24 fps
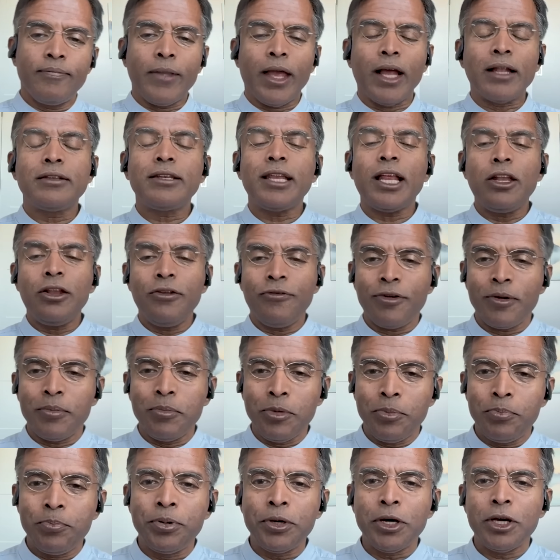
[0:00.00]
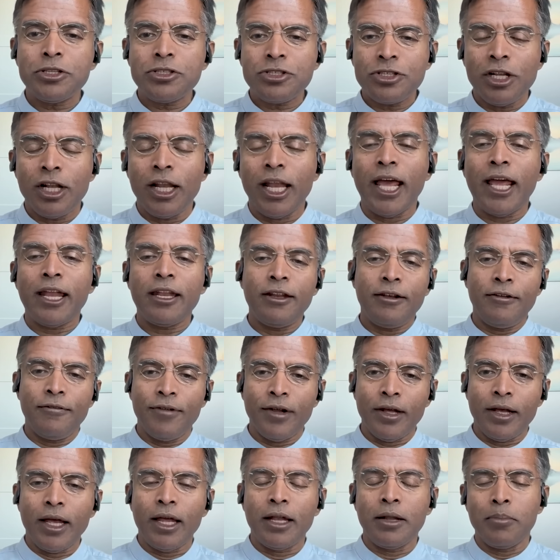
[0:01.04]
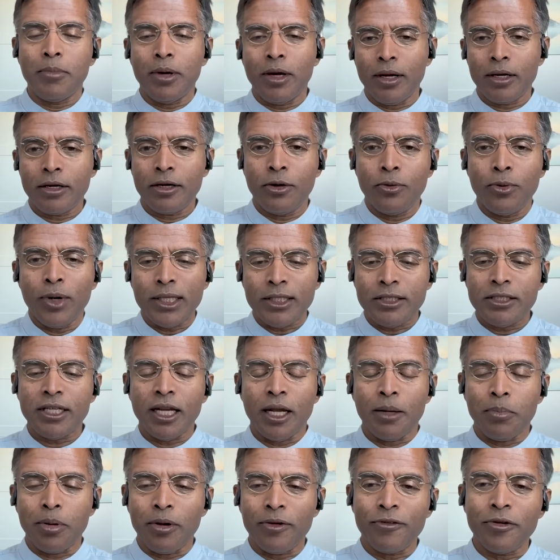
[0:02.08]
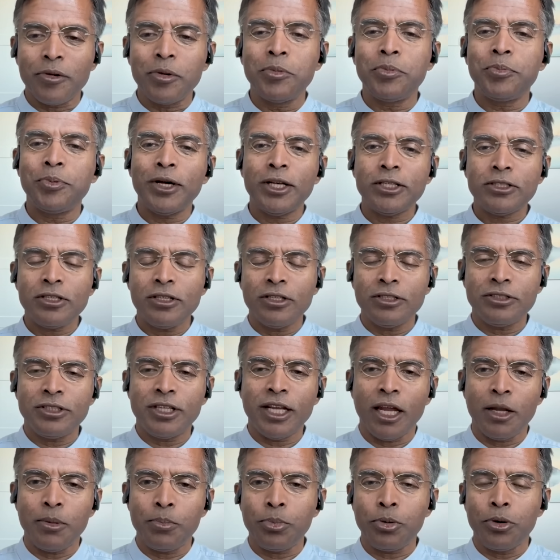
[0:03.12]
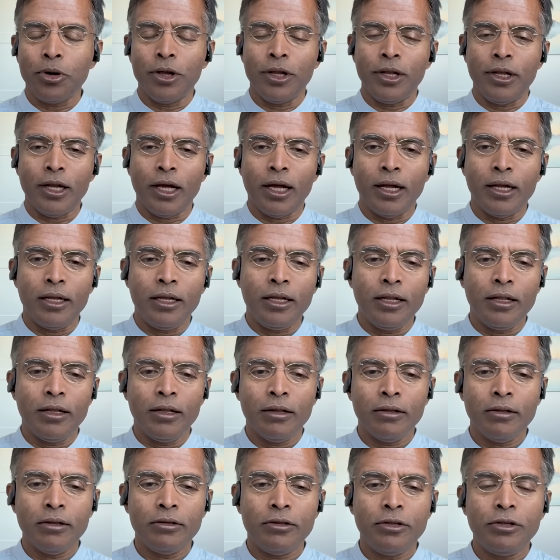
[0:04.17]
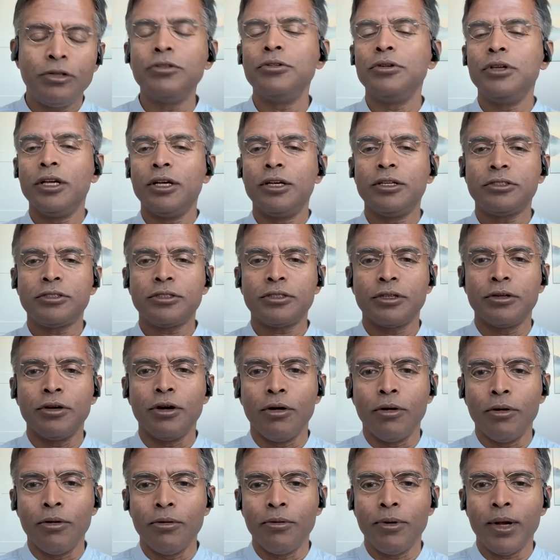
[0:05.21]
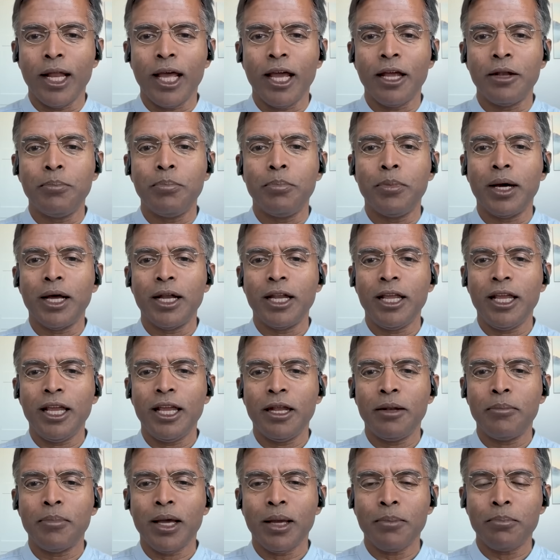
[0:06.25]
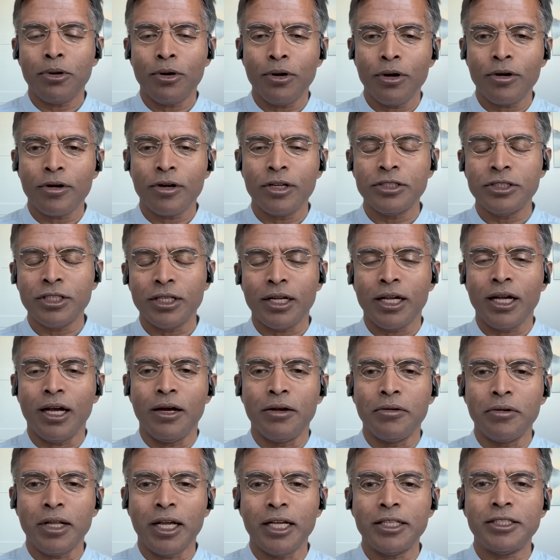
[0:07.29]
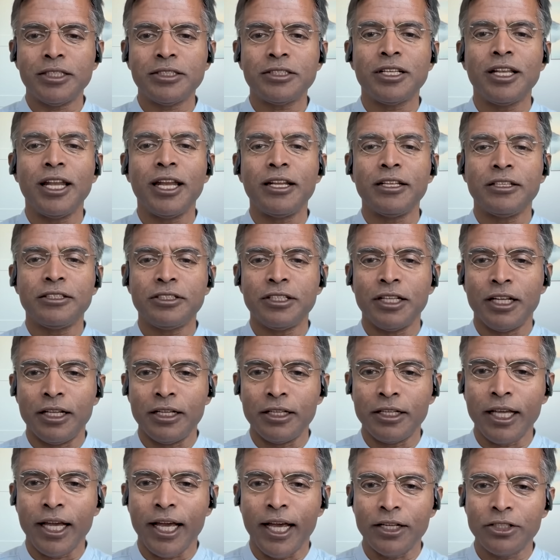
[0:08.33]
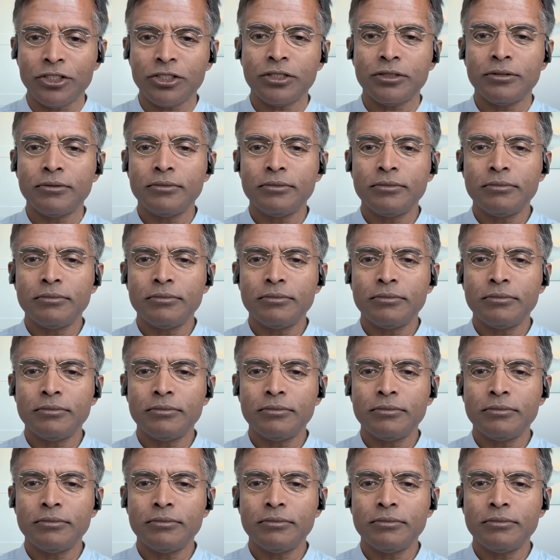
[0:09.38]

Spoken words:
I'll tell you from a personal and a market-wide standpoint. From a personal standpoint, until 2 years ago, when I had money in my brokerage account, I just let it sit in cash.